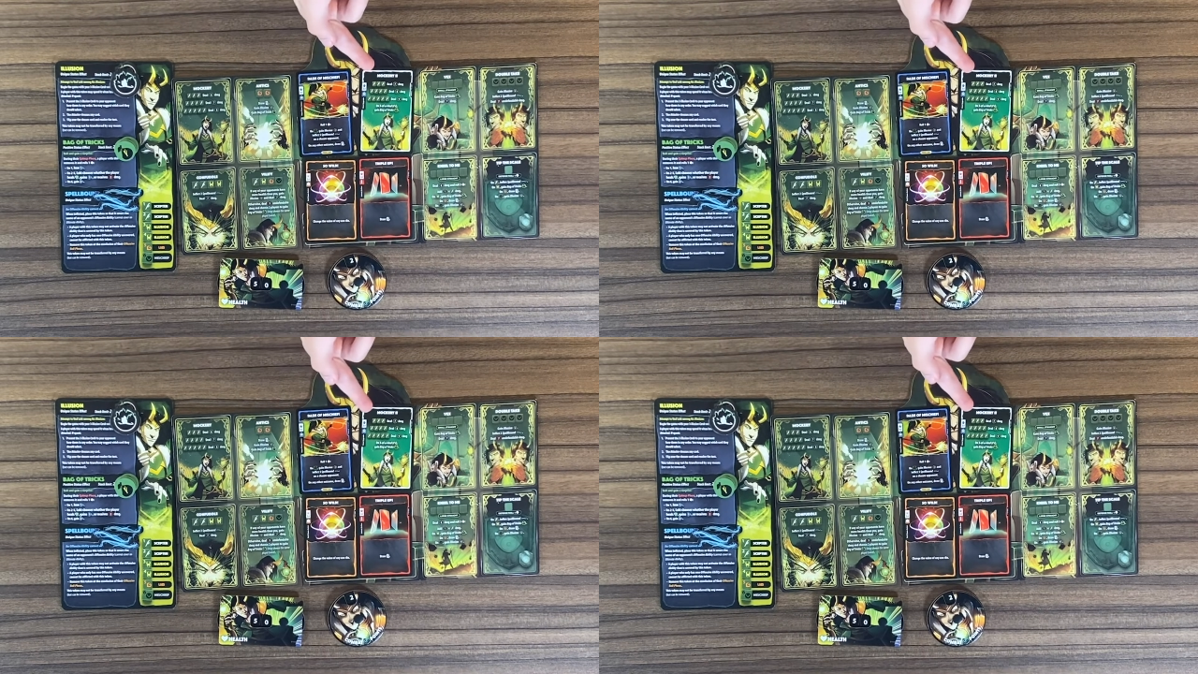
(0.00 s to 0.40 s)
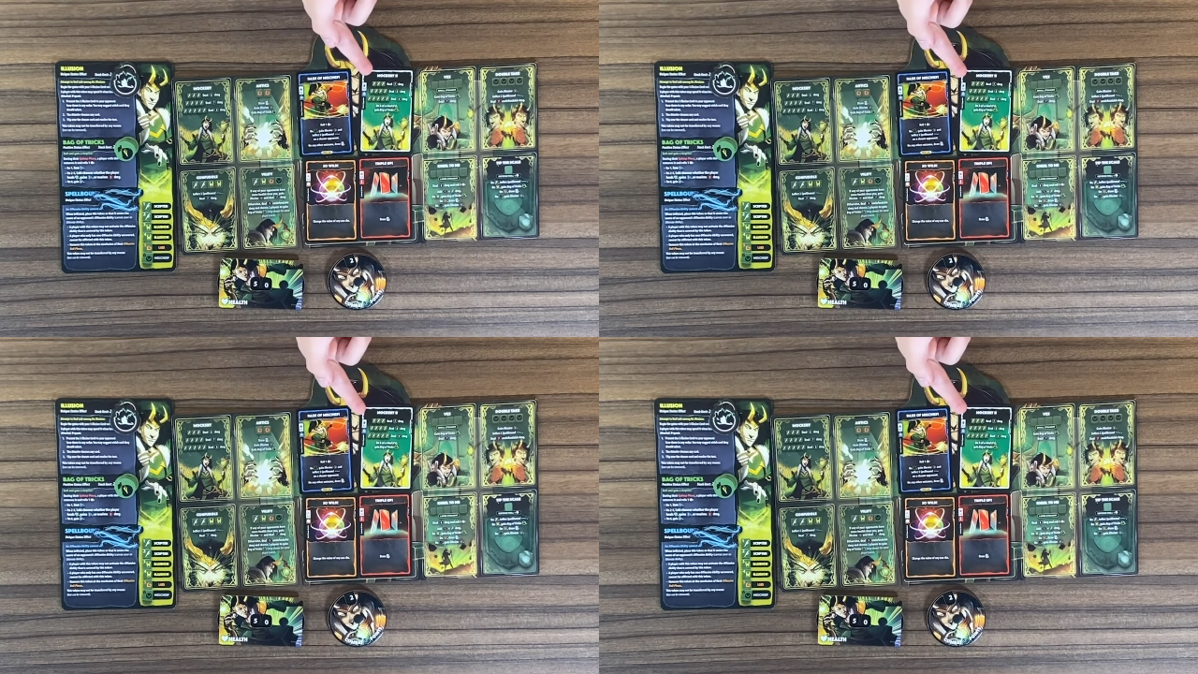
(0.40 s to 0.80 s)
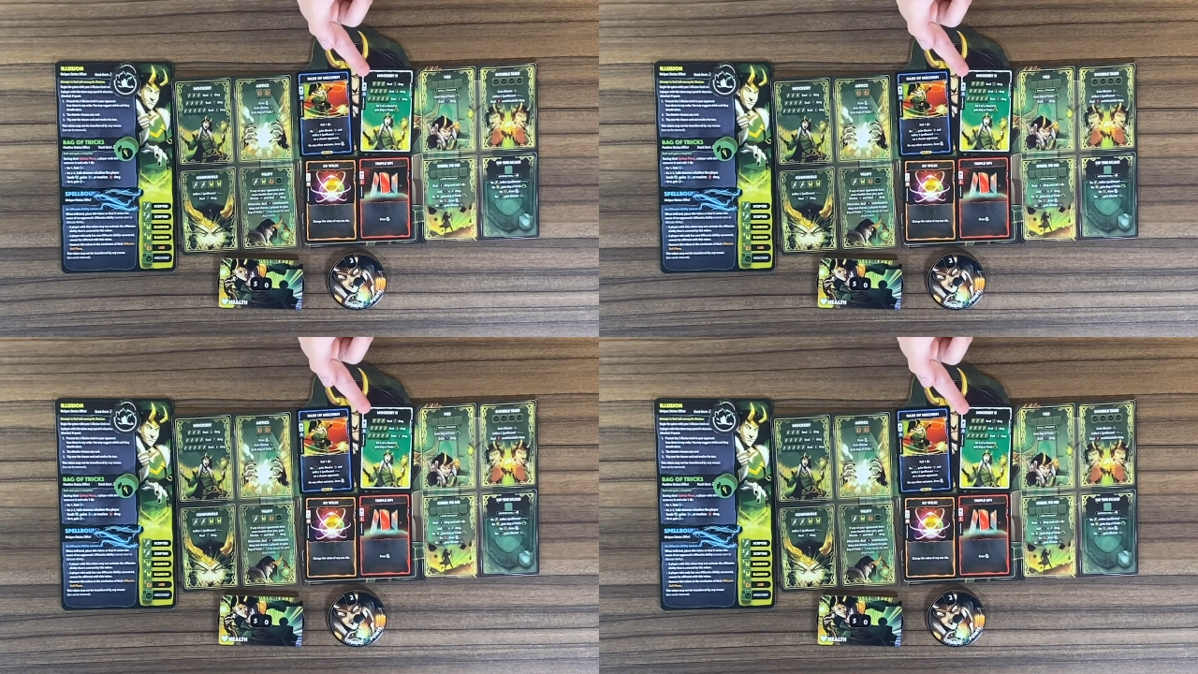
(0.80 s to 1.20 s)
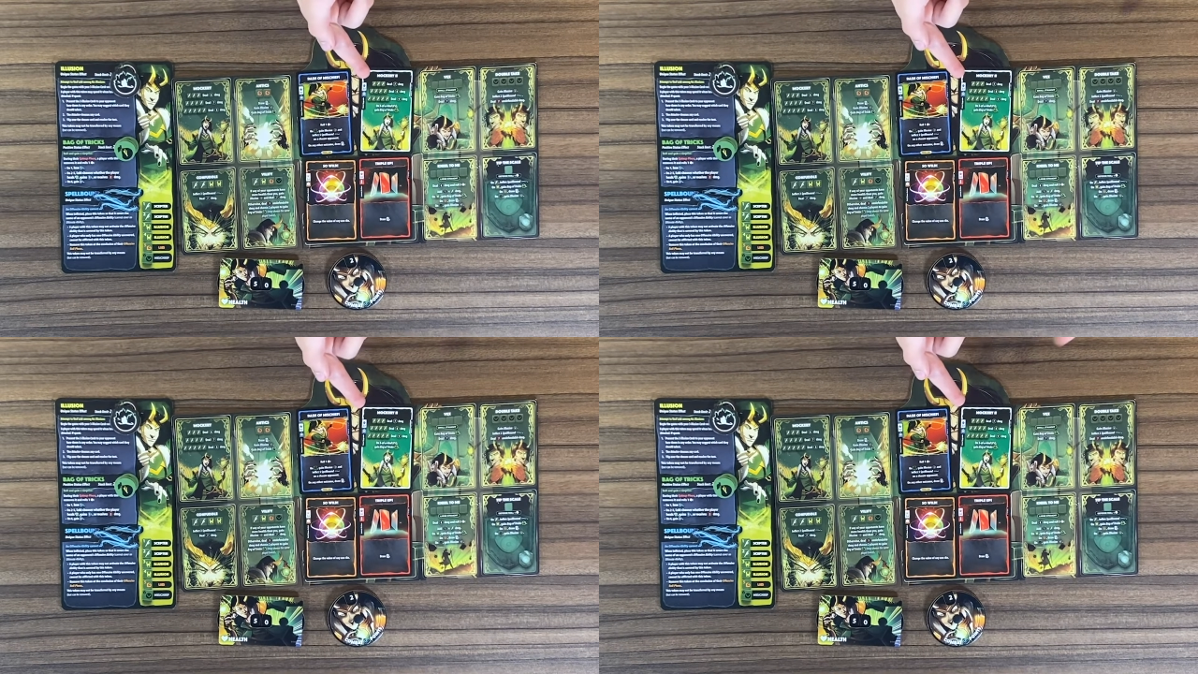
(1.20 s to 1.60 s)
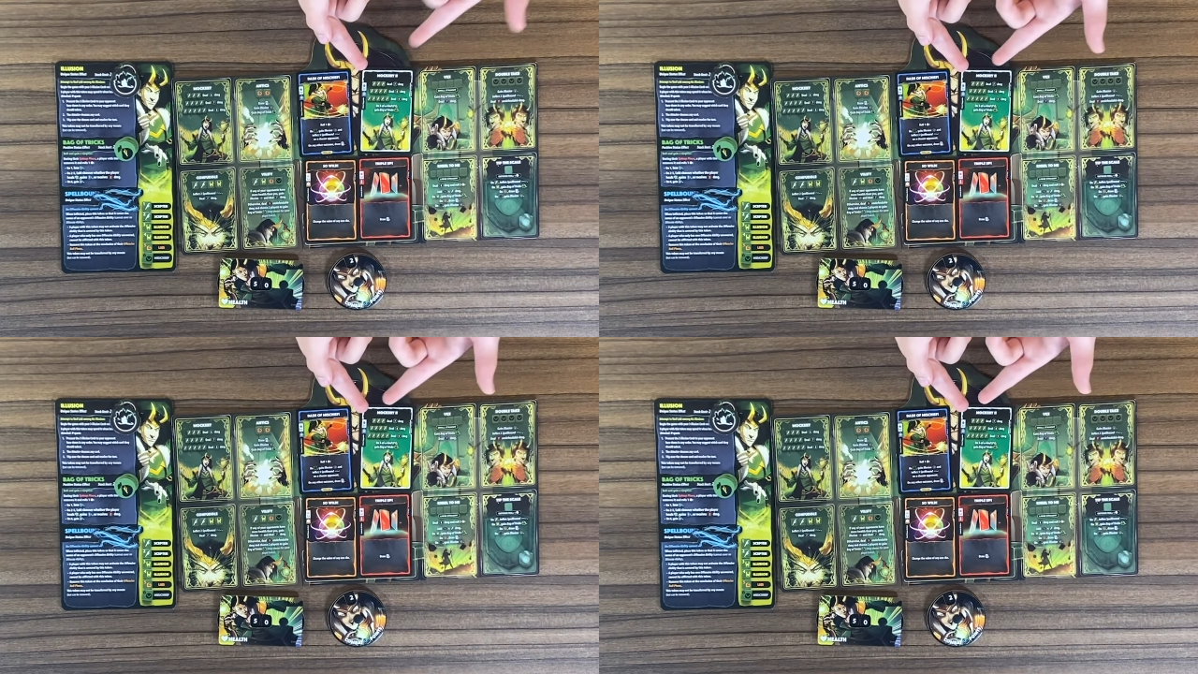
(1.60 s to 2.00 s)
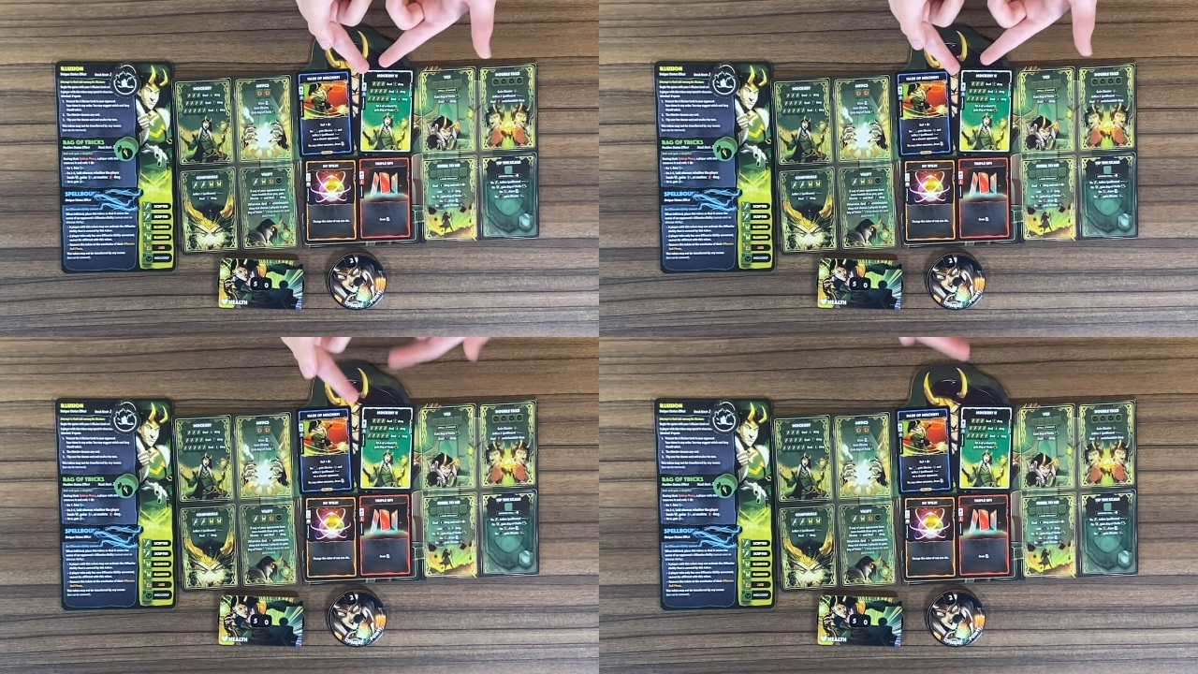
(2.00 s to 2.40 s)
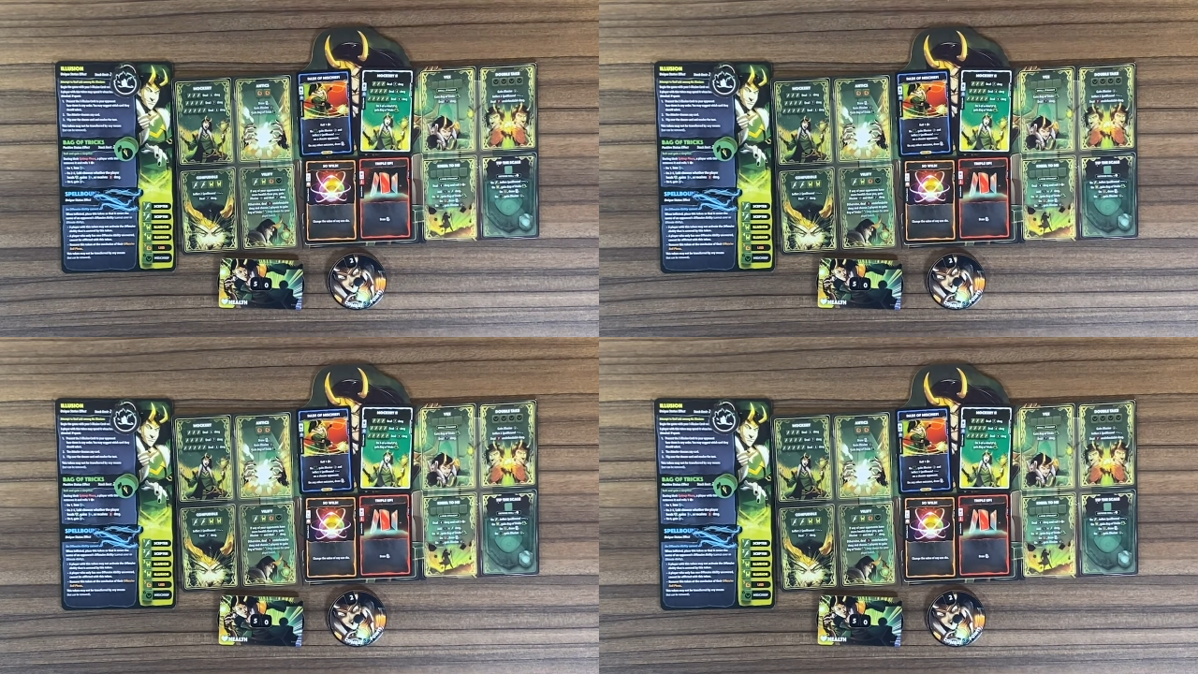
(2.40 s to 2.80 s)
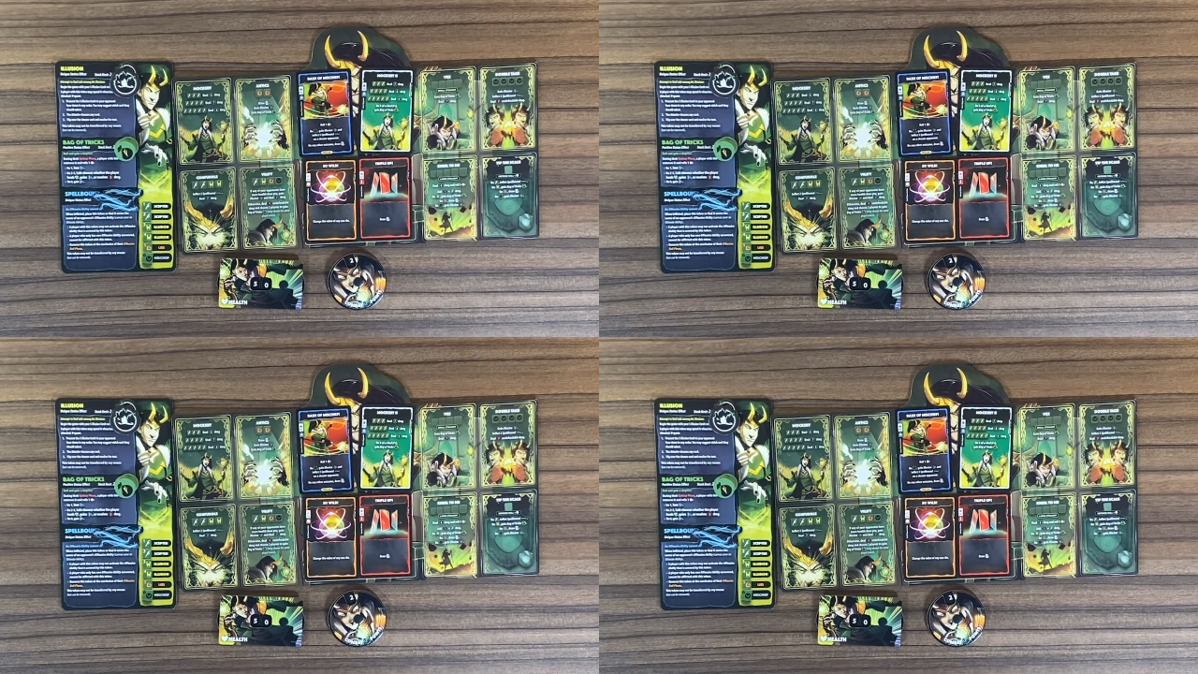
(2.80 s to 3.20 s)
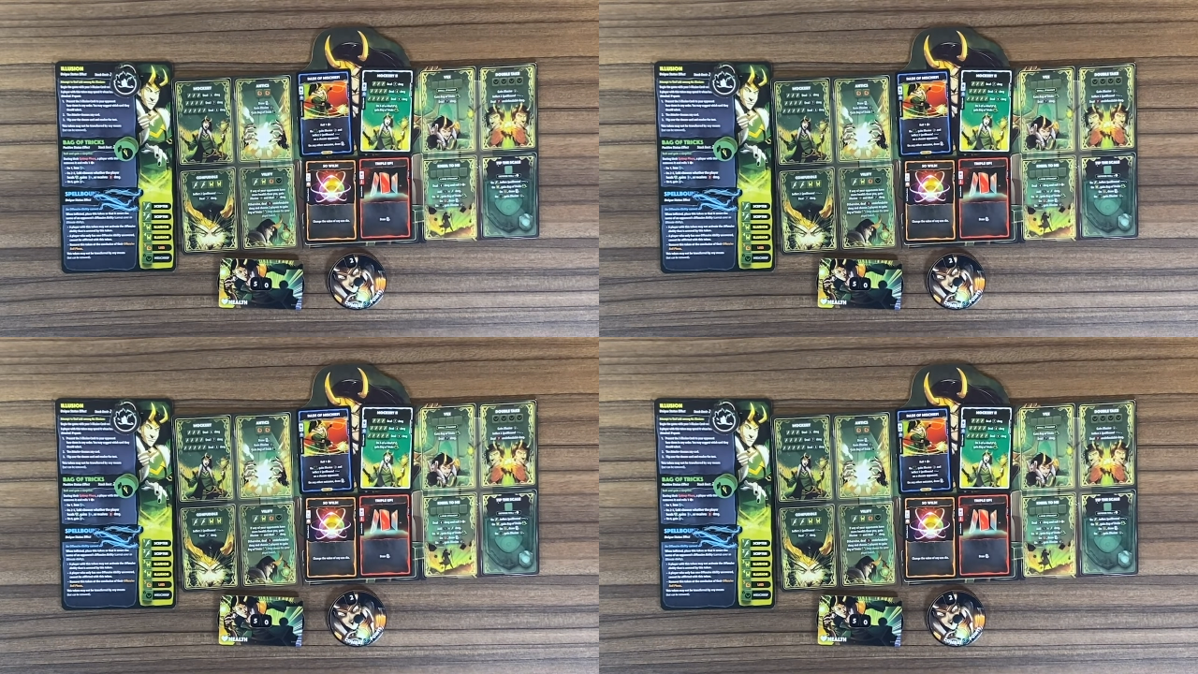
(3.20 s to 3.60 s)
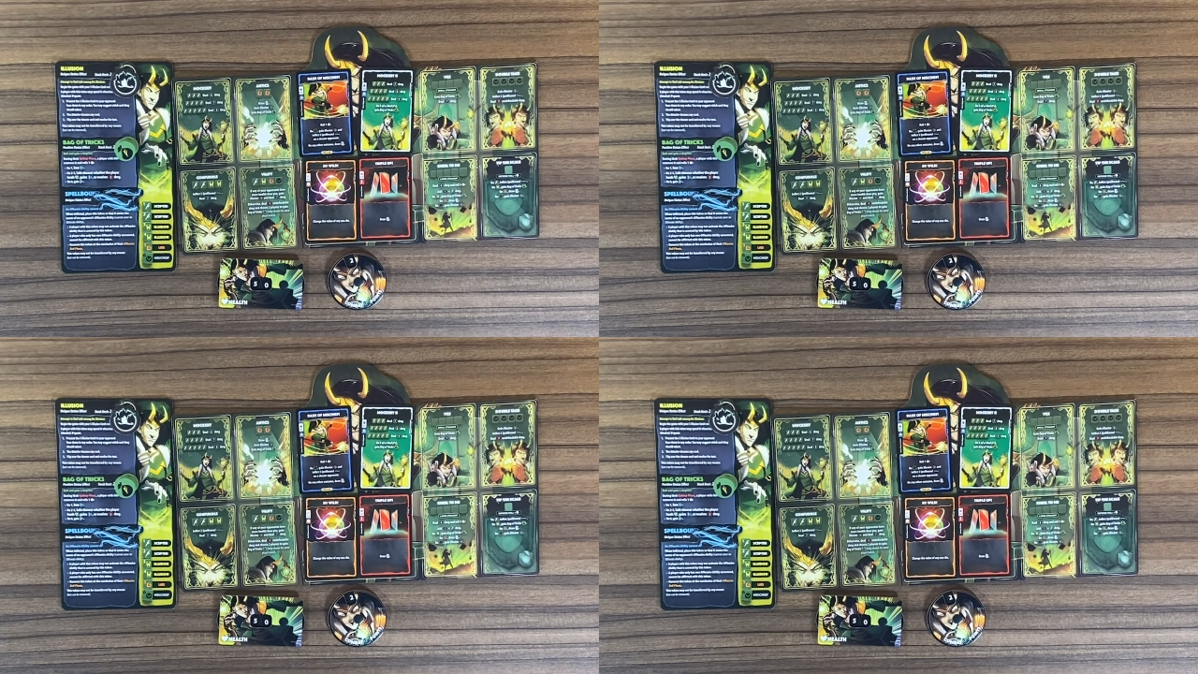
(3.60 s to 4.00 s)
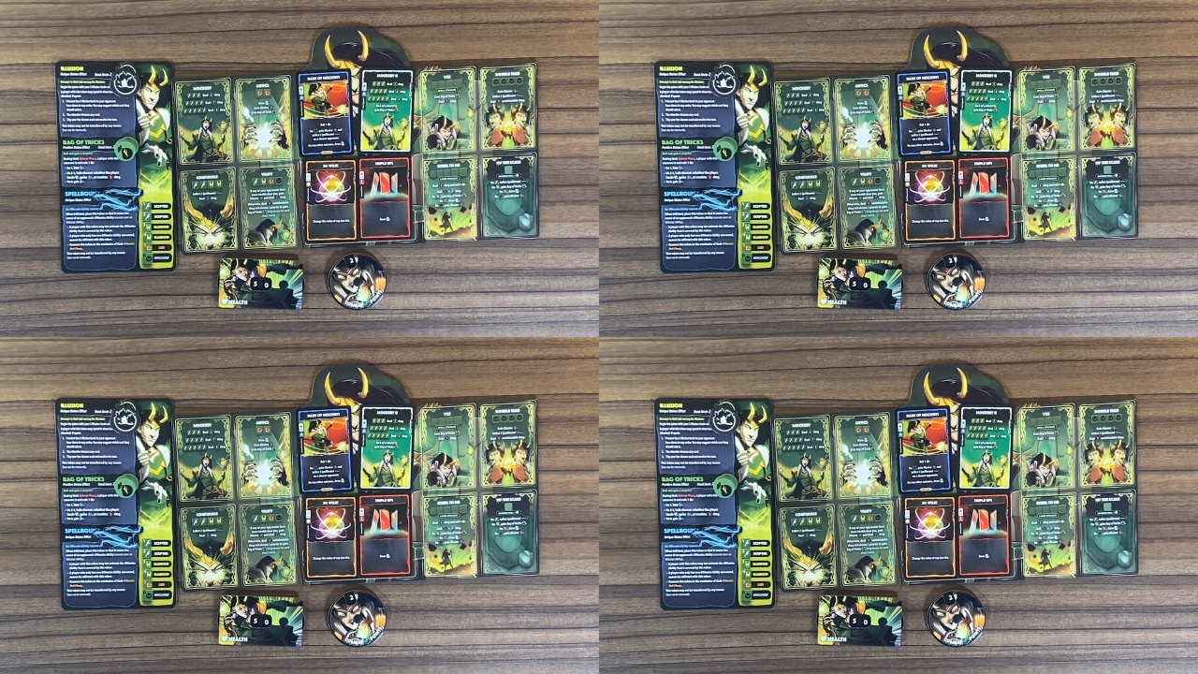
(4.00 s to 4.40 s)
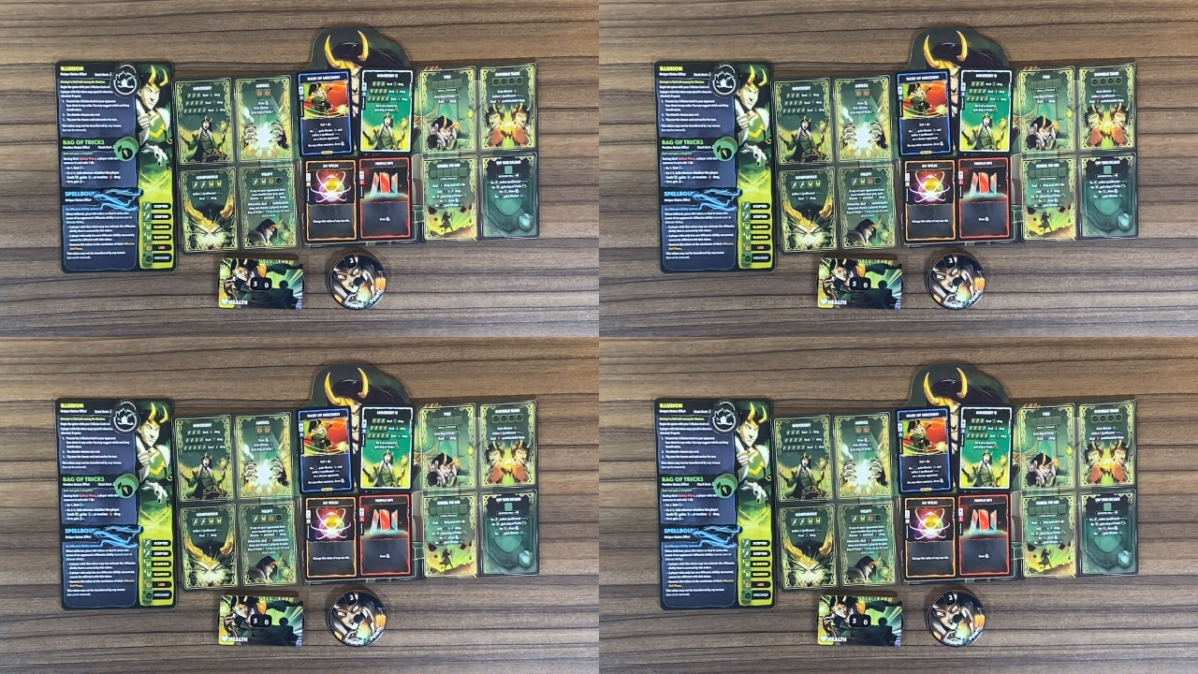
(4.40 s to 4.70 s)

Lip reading: [unreadable: no face in view]